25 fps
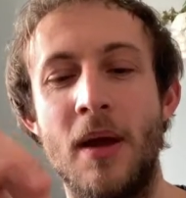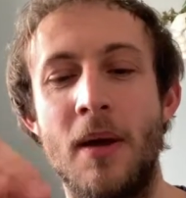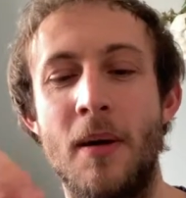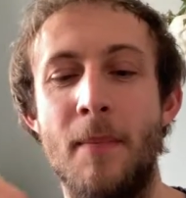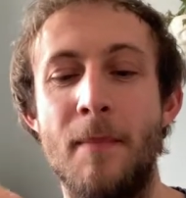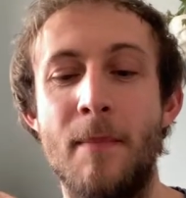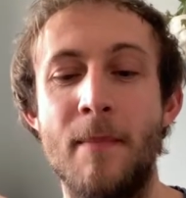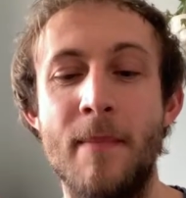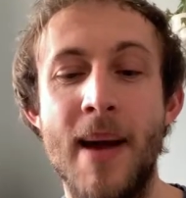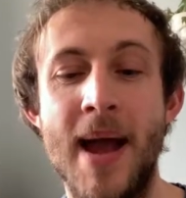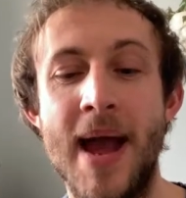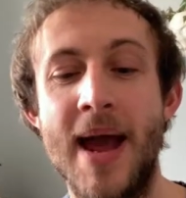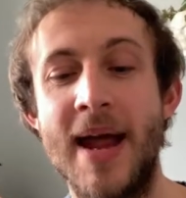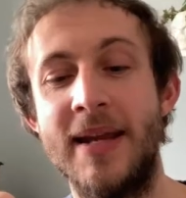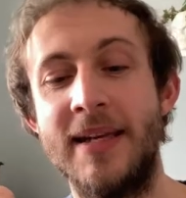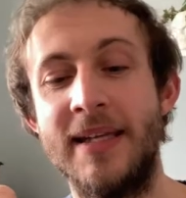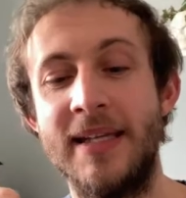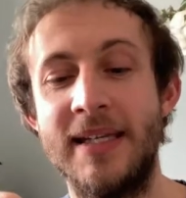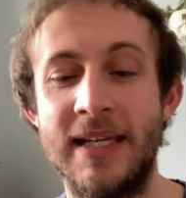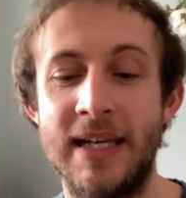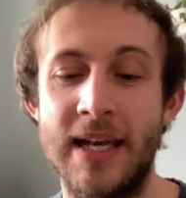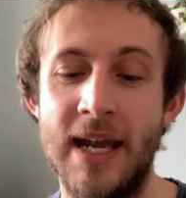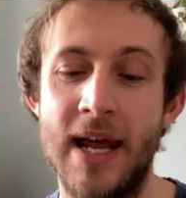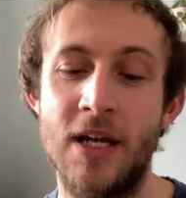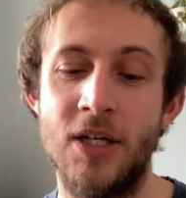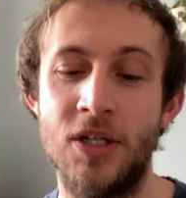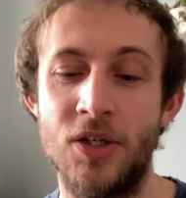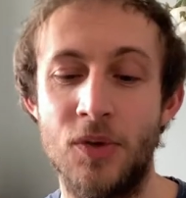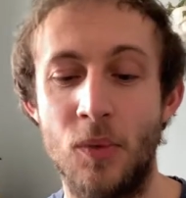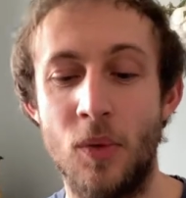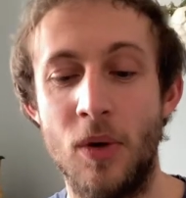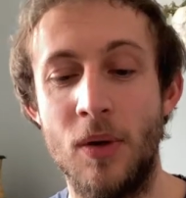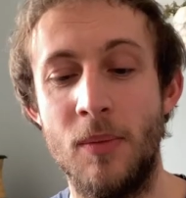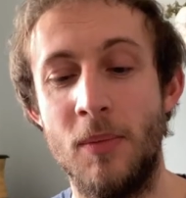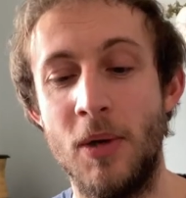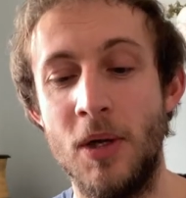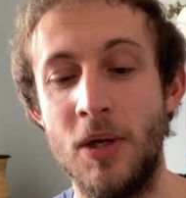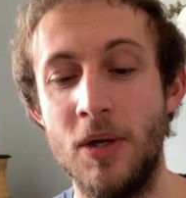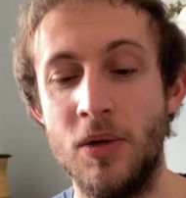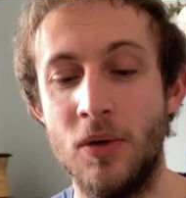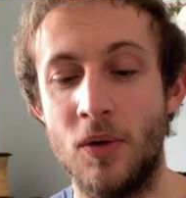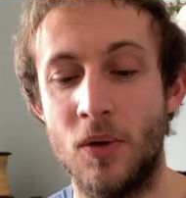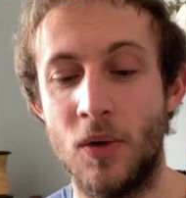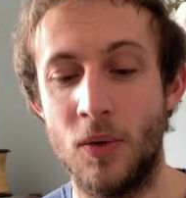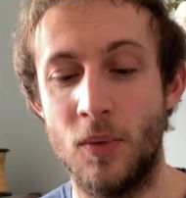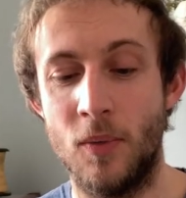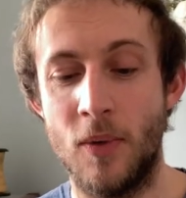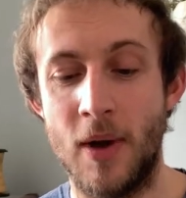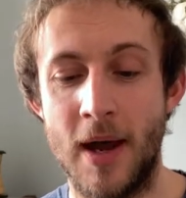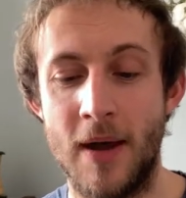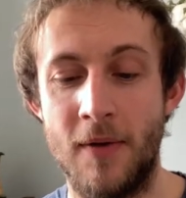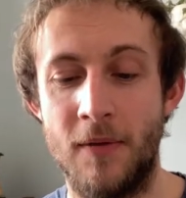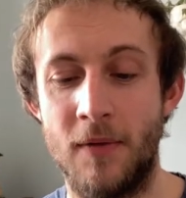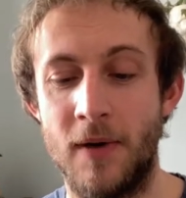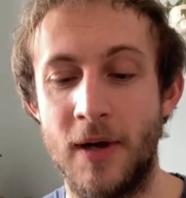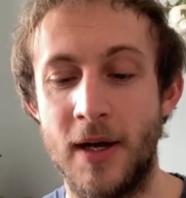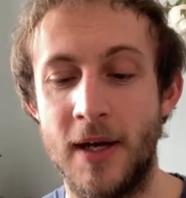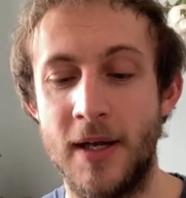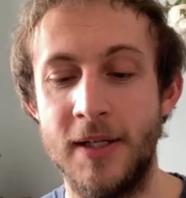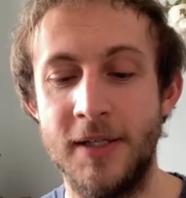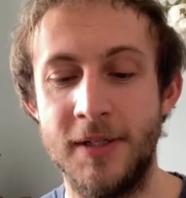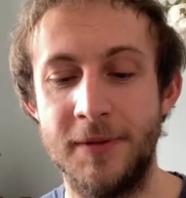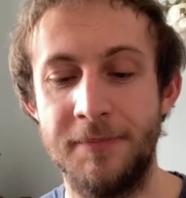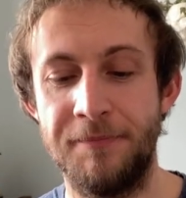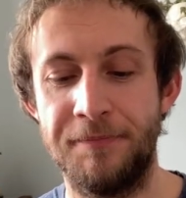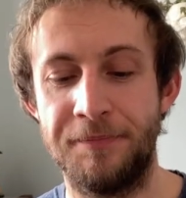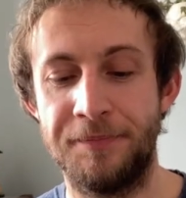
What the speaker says: man / woman or whatever it is